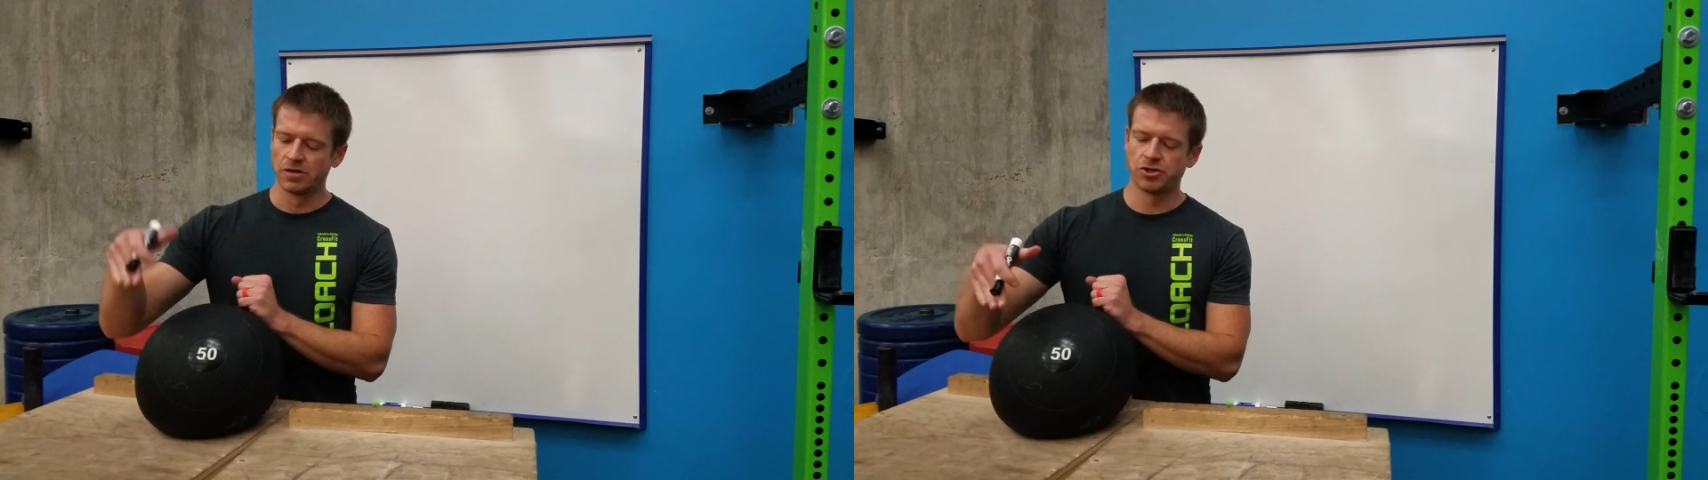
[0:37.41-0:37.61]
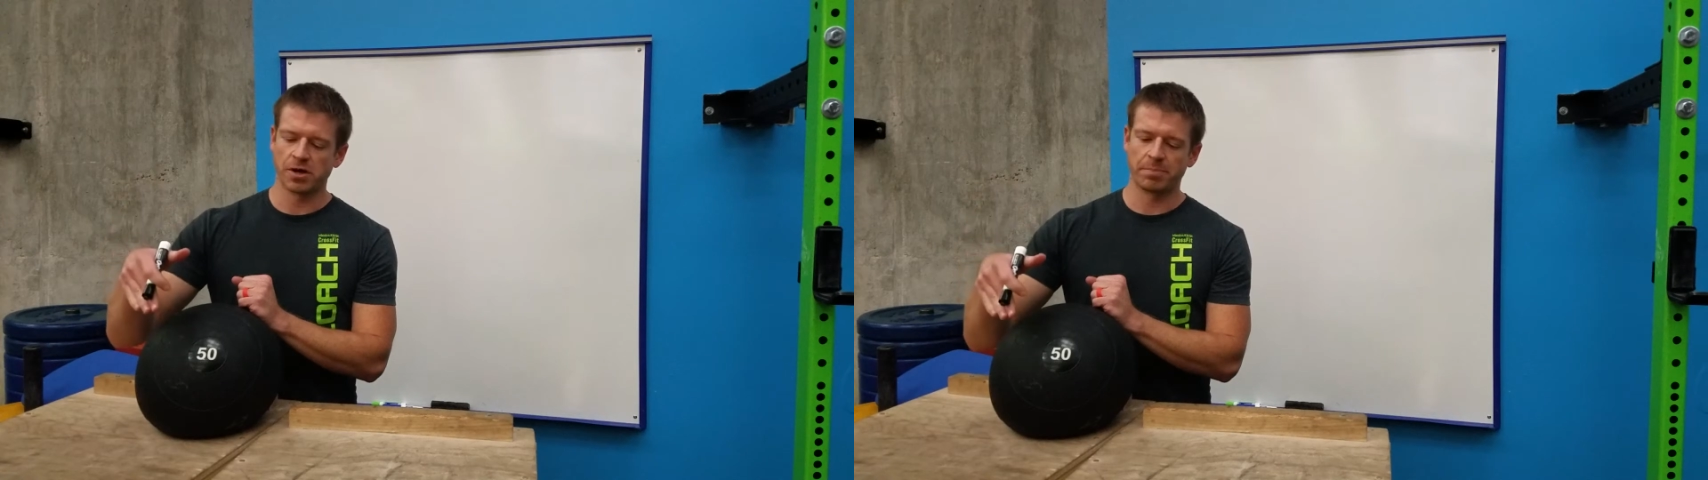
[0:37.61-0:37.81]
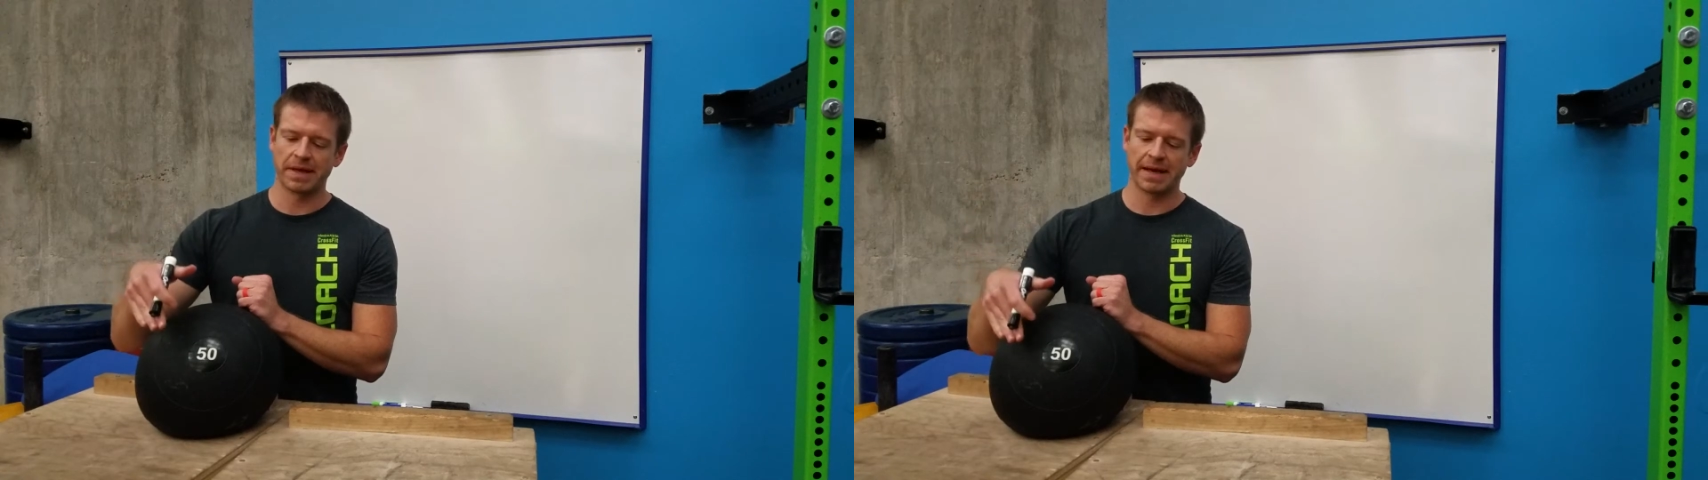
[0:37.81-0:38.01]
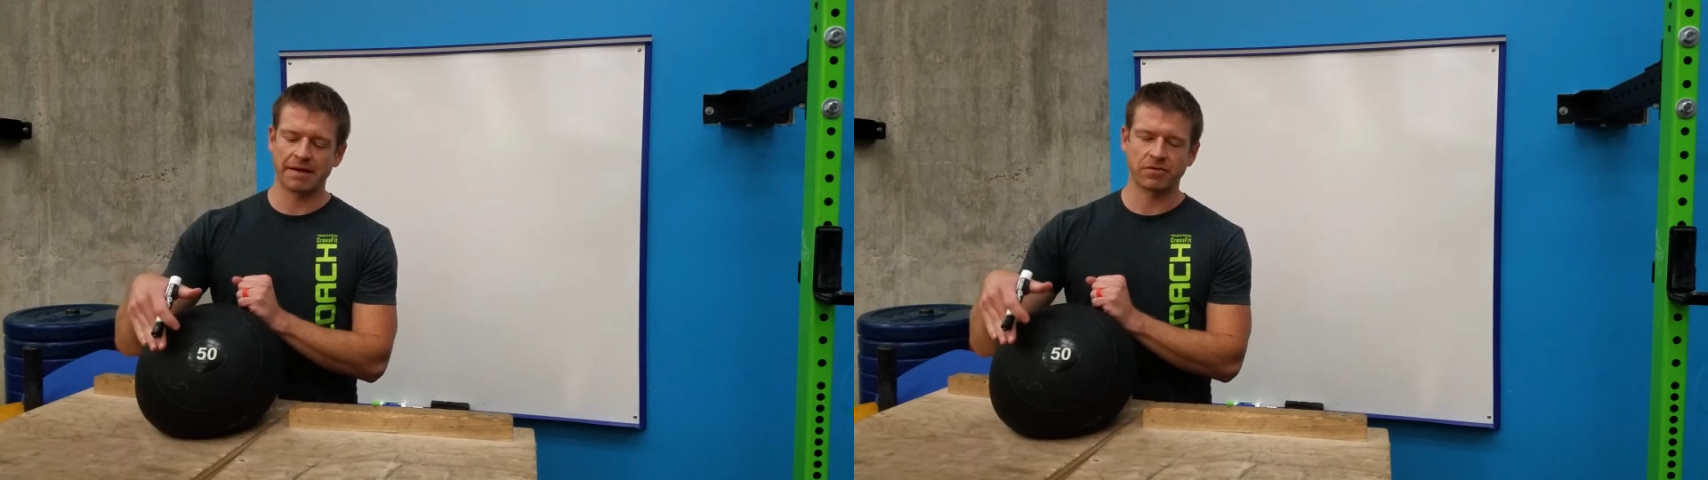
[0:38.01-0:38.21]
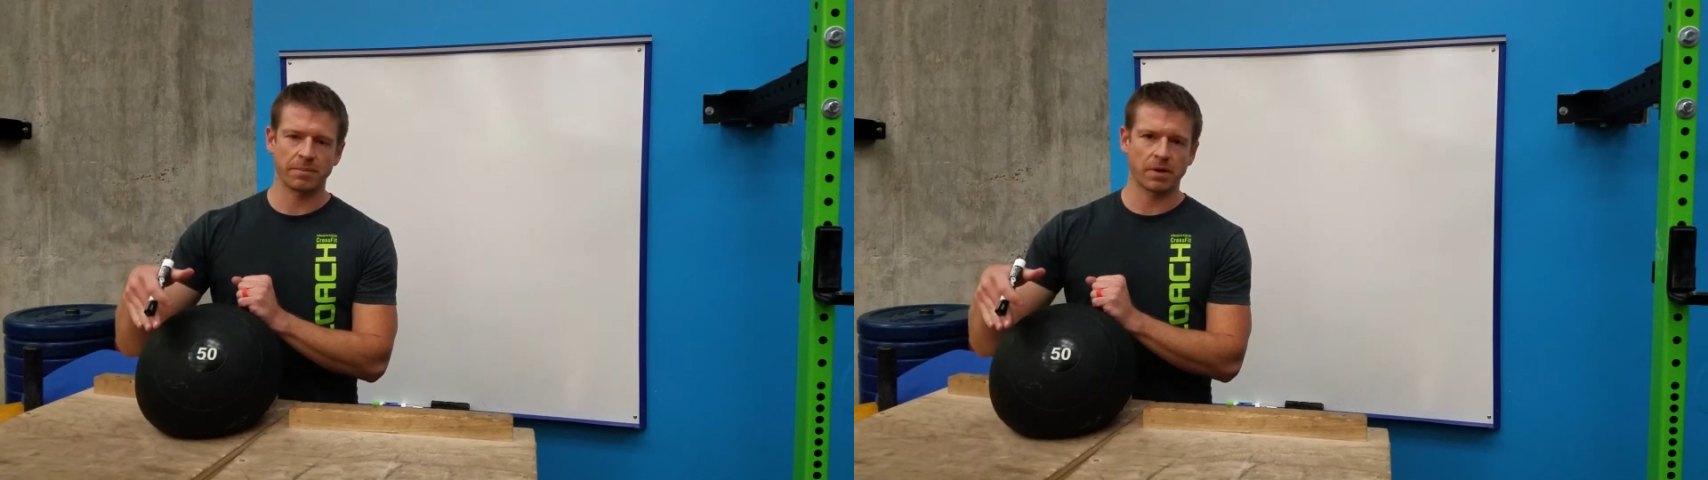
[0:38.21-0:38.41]
jump in
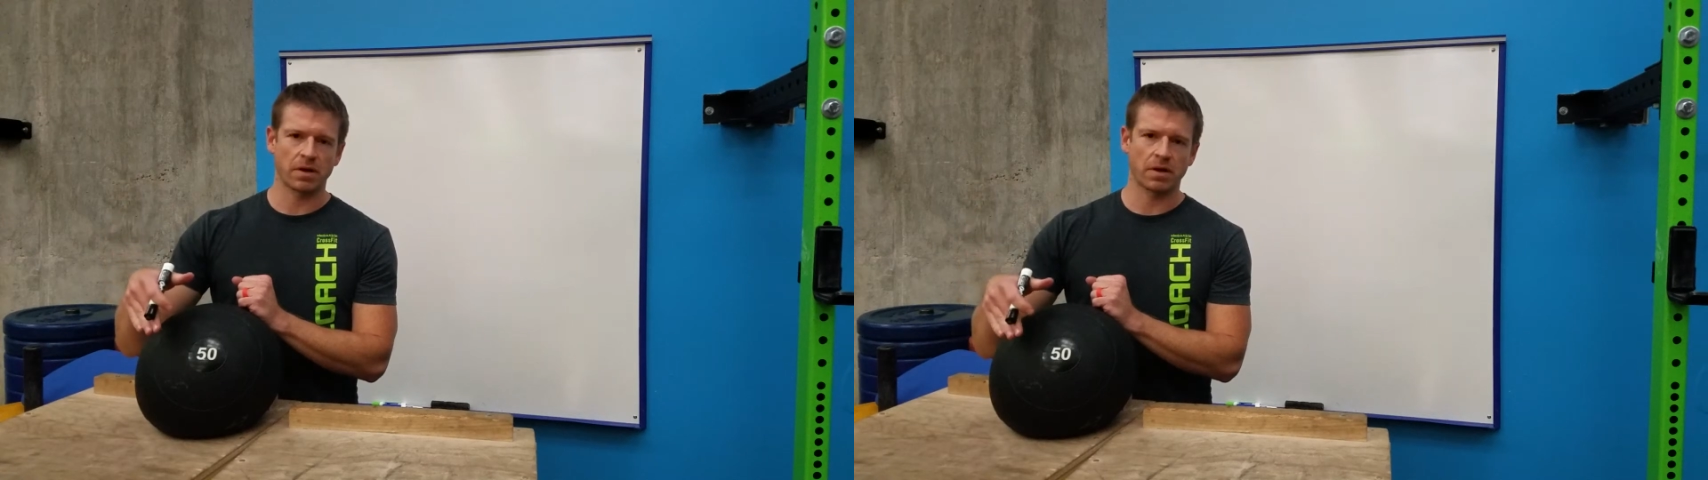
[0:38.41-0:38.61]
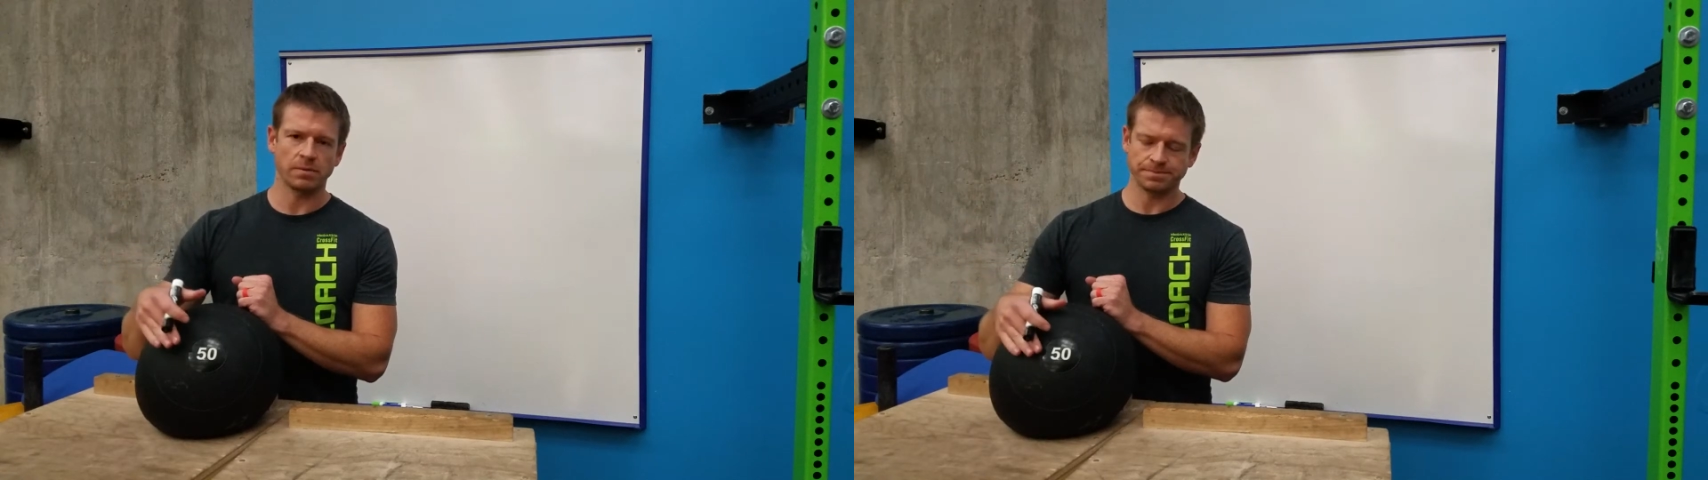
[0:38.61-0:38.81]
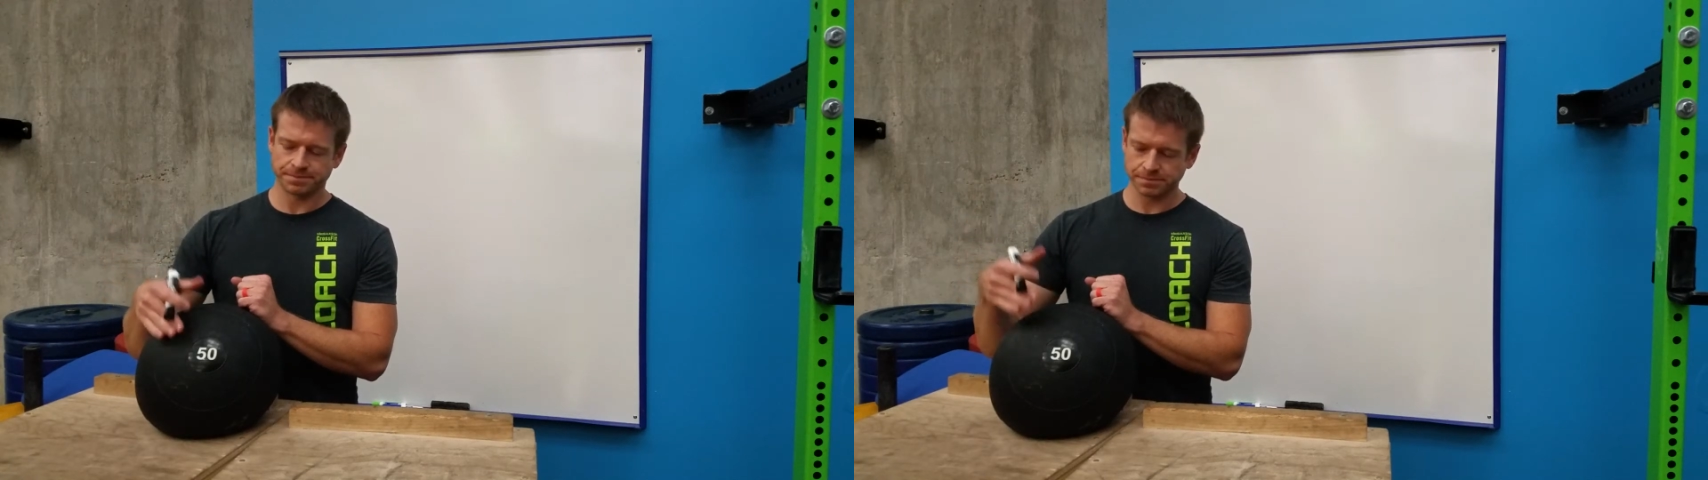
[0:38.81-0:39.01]
after the ball